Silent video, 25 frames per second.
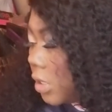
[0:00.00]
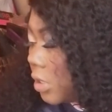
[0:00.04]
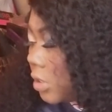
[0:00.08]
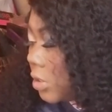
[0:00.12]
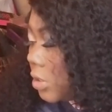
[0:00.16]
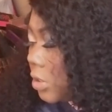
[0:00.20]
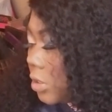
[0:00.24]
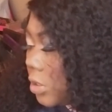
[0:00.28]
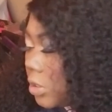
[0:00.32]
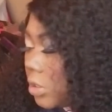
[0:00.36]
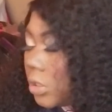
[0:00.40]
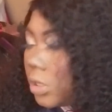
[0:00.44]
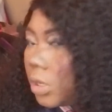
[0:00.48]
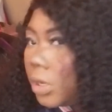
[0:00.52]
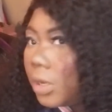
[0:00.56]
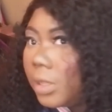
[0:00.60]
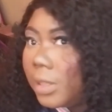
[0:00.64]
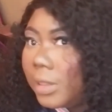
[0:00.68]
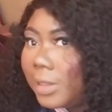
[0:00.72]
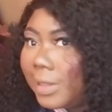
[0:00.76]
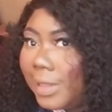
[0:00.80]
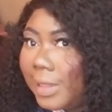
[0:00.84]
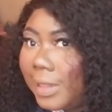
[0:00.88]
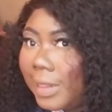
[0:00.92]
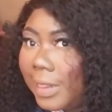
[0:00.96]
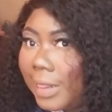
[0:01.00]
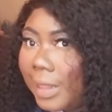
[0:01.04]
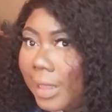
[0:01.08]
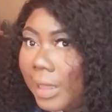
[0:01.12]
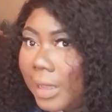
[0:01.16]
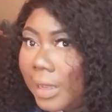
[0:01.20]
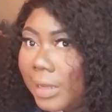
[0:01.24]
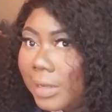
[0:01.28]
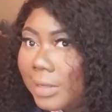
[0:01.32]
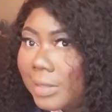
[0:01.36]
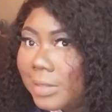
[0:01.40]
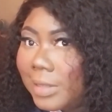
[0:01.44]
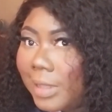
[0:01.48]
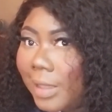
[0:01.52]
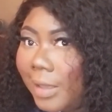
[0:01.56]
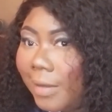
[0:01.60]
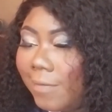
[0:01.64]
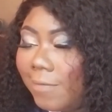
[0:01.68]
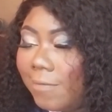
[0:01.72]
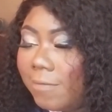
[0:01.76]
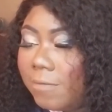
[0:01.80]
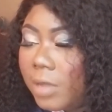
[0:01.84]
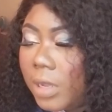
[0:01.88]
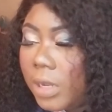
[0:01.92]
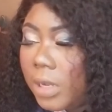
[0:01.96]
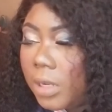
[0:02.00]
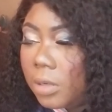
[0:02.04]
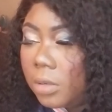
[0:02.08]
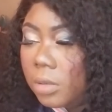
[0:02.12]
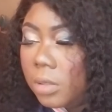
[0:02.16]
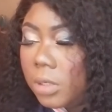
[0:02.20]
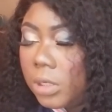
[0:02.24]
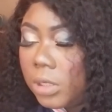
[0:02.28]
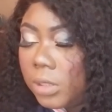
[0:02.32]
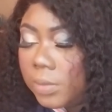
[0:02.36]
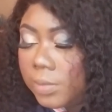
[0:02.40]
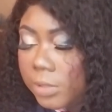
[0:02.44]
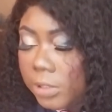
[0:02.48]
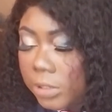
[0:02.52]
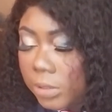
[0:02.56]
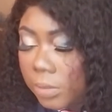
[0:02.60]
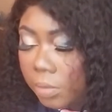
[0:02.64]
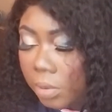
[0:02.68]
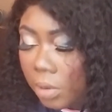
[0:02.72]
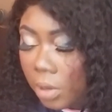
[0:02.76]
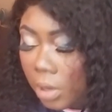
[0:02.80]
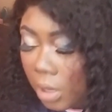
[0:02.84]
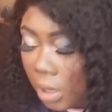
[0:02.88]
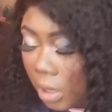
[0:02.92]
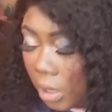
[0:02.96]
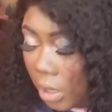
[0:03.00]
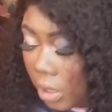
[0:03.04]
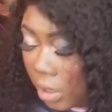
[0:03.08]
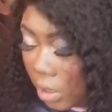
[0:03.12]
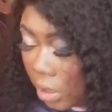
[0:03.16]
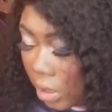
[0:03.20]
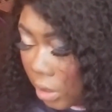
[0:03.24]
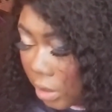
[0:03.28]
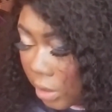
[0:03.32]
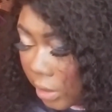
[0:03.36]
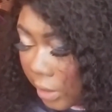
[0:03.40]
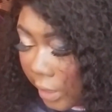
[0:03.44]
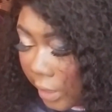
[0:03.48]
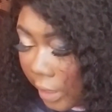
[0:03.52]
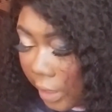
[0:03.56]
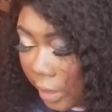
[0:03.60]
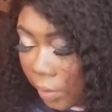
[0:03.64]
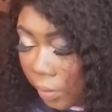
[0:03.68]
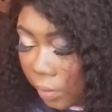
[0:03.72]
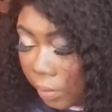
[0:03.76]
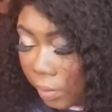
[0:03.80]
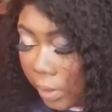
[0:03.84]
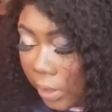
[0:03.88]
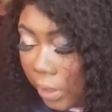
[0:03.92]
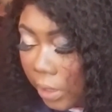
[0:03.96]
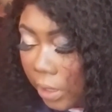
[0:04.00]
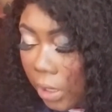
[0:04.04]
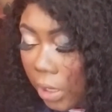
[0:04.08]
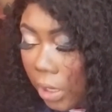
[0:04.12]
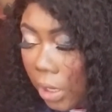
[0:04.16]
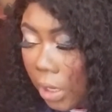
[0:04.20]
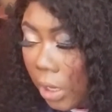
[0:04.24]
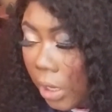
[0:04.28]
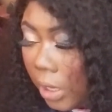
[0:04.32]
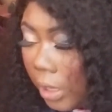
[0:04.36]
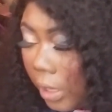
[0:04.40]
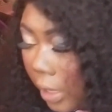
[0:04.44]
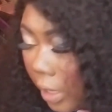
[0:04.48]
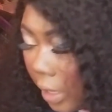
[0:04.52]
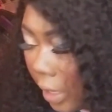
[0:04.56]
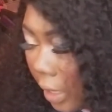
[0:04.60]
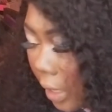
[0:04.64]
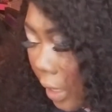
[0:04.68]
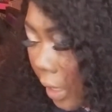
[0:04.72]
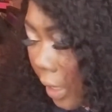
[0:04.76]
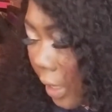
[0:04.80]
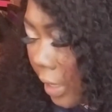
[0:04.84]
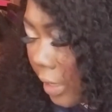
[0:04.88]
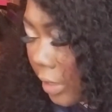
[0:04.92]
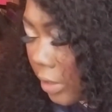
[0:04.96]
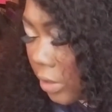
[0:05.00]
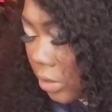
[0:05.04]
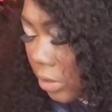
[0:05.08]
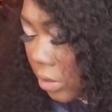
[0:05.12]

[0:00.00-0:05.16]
So the last and final Ipsy product that we got